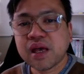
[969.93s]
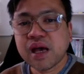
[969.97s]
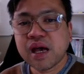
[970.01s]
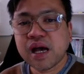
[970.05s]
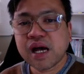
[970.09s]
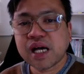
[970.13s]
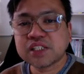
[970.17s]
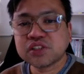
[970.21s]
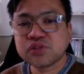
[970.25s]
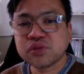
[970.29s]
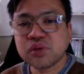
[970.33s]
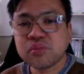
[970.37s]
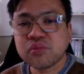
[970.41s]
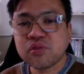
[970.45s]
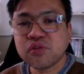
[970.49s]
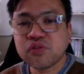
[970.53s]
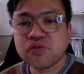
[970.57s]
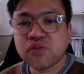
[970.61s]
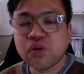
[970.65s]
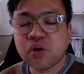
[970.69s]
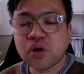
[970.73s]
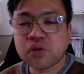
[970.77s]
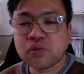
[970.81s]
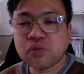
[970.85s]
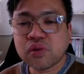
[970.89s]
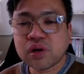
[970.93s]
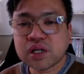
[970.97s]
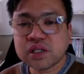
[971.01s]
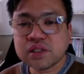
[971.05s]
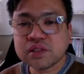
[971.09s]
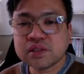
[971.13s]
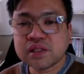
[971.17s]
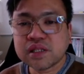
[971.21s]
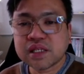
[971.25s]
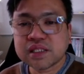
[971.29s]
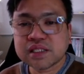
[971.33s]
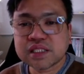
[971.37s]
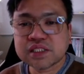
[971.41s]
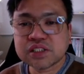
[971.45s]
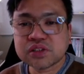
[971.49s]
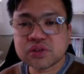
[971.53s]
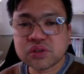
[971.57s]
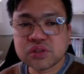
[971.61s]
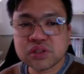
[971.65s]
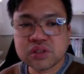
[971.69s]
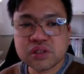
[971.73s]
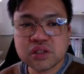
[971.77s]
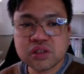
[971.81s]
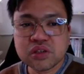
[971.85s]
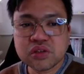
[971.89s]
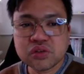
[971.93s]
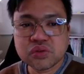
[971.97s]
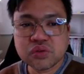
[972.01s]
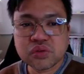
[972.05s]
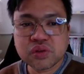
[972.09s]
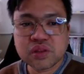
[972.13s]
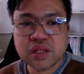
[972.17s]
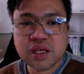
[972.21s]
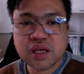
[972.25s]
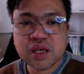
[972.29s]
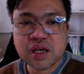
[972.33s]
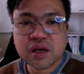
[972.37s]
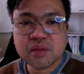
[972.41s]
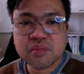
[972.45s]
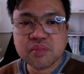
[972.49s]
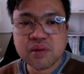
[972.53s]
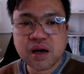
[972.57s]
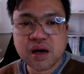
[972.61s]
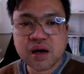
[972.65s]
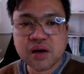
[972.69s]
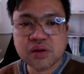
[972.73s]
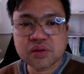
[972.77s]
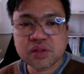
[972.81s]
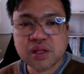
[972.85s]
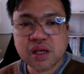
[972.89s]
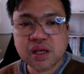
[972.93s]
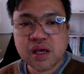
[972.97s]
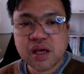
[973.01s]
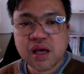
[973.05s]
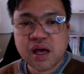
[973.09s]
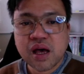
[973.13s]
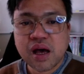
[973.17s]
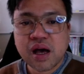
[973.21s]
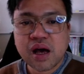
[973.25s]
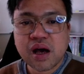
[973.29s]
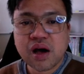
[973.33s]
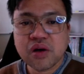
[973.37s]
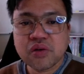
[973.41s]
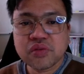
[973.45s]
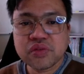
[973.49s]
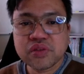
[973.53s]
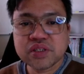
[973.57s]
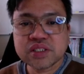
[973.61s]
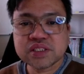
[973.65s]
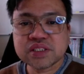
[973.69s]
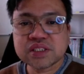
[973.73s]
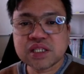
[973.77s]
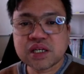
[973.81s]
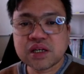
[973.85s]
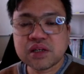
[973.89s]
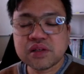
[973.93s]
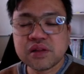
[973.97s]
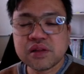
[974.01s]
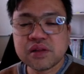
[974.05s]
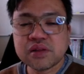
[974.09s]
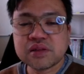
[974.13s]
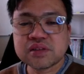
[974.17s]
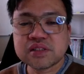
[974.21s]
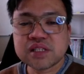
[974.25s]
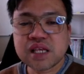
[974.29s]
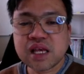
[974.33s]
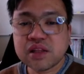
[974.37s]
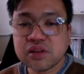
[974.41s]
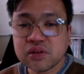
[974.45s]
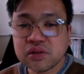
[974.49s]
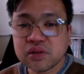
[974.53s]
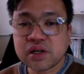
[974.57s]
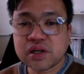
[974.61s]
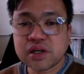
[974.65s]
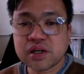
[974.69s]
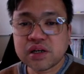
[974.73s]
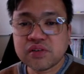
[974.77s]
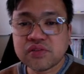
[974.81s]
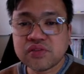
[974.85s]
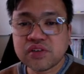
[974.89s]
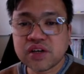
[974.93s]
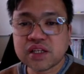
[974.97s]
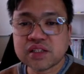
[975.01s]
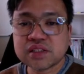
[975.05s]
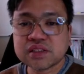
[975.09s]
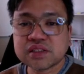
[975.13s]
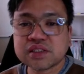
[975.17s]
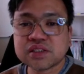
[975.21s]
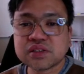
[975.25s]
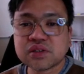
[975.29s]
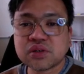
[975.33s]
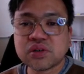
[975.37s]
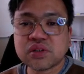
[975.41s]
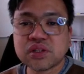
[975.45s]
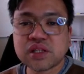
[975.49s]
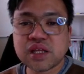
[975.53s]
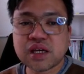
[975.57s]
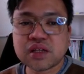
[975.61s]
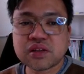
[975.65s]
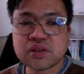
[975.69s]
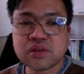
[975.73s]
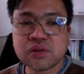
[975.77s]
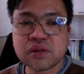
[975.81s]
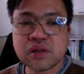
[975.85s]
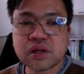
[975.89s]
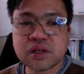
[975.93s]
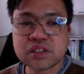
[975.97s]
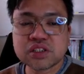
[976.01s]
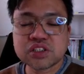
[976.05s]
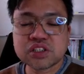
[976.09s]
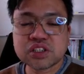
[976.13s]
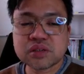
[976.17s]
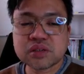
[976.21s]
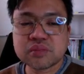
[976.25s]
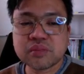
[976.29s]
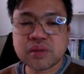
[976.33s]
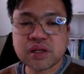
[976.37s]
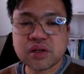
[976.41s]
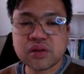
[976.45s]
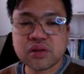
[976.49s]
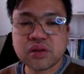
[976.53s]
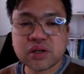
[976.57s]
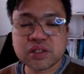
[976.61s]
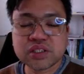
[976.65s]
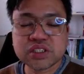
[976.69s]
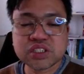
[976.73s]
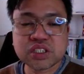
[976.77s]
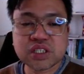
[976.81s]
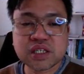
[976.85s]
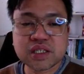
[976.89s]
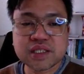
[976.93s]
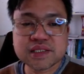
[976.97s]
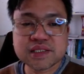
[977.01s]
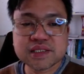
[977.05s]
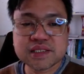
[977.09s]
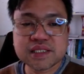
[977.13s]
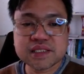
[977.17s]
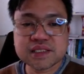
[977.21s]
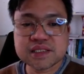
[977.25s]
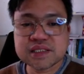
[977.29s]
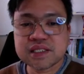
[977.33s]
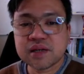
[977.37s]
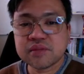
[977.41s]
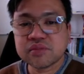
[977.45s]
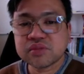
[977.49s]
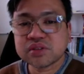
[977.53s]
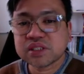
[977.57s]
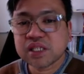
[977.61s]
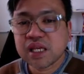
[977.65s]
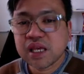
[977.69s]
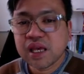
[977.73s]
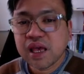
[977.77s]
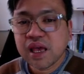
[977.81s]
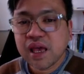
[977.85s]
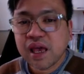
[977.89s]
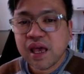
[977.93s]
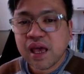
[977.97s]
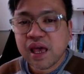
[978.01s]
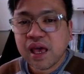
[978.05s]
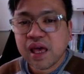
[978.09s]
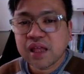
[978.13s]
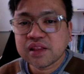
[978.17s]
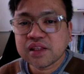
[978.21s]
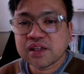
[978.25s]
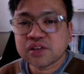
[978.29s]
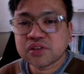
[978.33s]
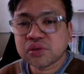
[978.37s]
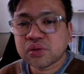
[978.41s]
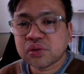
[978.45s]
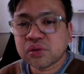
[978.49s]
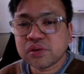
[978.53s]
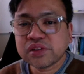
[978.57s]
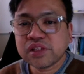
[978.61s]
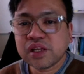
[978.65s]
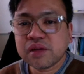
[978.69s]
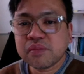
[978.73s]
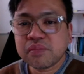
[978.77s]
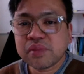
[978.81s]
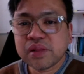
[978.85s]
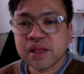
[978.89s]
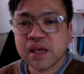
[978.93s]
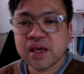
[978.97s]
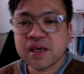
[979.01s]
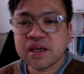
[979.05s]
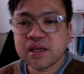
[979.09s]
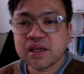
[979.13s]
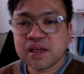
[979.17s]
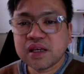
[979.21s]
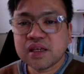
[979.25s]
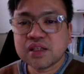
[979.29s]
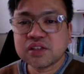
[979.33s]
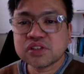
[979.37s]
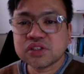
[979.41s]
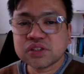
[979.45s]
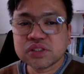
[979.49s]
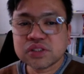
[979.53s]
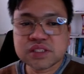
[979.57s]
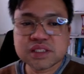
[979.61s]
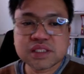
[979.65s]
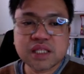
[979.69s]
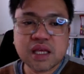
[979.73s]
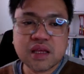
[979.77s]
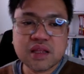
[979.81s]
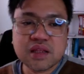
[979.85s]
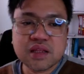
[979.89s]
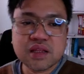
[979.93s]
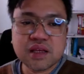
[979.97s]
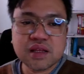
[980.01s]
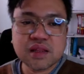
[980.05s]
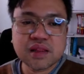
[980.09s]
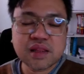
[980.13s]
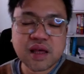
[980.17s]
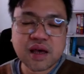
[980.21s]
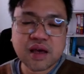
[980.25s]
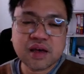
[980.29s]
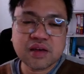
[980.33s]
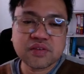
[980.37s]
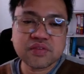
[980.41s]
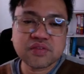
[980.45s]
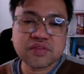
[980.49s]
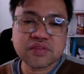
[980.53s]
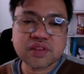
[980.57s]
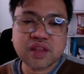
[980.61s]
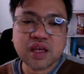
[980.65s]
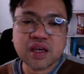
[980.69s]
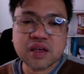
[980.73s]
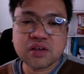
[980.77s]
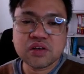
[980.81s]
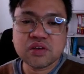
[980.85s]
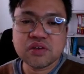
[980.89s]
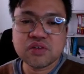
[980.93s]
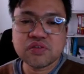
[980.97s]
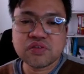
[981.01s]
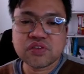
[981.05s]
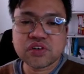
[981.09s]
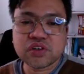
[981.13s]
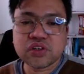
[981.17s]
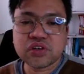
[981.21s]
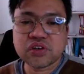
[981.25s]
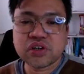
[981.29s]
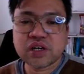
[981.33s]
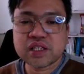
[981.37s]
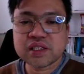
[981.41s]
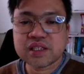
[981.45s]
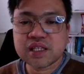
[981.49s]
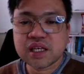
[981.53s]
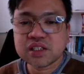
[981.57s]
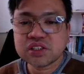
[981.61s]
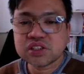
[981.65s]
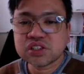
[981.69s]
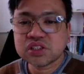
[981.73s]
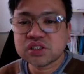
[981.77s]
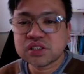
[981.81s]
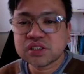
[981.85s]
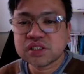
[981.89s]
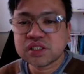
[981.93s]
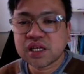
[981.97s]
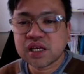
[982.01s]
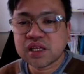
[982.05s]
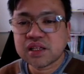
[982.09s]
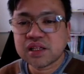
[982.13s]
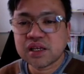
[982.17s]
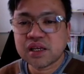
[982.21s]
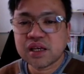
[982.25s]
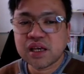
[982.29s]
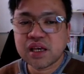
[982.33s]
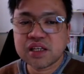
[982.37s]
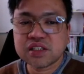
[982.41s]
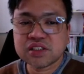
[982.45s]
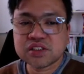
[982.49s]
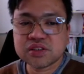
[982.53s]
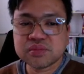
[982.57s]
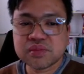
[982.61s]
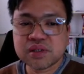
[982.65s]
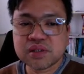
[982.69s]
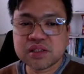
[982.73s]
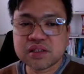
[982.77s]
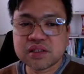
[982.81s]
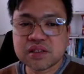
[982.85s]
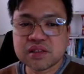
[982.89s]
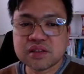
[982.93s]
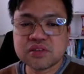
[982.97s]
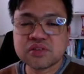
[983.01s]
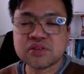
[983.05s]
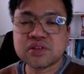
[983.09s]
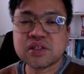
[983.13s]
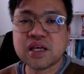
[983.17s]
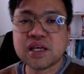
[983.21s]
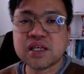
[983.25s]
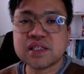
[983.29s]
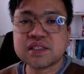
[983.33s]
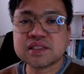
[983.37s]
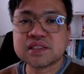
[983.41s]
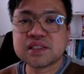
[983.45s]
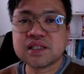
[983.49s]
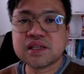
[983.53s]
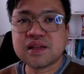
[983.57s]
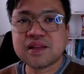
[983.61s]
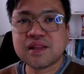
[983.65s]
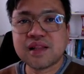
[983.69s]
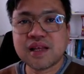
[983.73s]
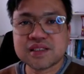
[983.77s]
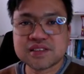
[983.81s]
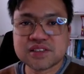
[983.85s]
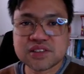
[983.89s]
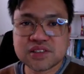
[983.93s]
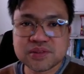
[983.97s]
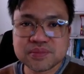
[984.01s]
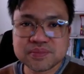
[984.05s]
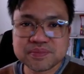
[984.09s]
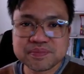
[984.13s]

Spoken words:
As we move forward, let us continue to think about how these cellular events connect to larger biological systems and the role they play in sustaining life. Thank you for your attention and engagement in today's lesson.